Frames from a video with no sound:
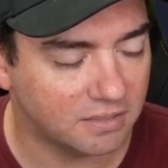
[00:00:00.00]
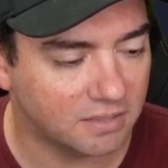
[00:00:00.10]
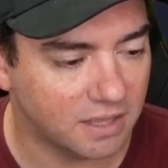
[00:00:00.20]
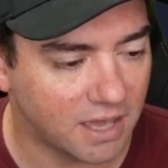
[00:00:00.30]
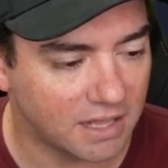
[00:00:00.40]

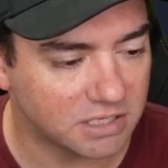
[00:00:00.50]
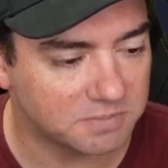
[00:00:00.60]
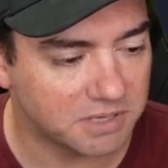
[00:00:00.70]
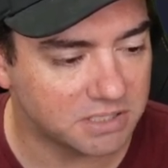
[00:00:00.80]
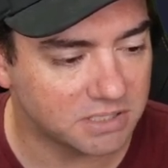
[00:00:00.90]
the
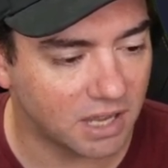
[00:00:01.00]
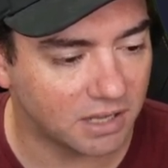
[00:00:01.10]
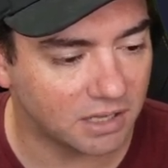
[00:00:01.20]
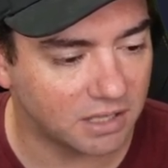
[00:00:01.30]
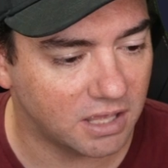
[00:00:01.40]
LSP
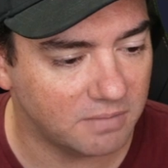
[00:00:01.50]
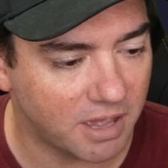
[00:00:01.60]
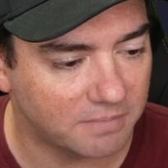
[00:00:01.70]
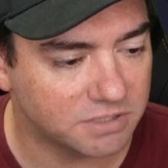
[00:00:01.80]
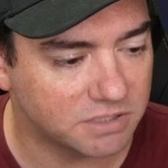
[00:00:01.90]
Saga key
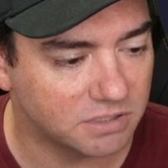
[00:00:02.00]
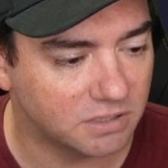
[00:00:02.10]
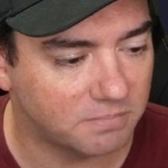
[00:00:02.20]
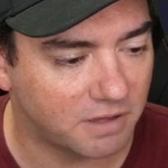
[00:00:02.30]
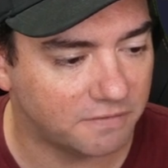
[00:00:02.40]
maps to the
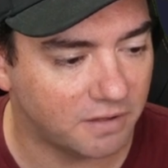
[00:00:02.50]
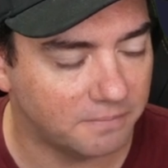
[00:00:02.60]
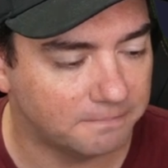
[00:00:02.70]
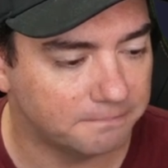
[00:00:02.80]
buffer.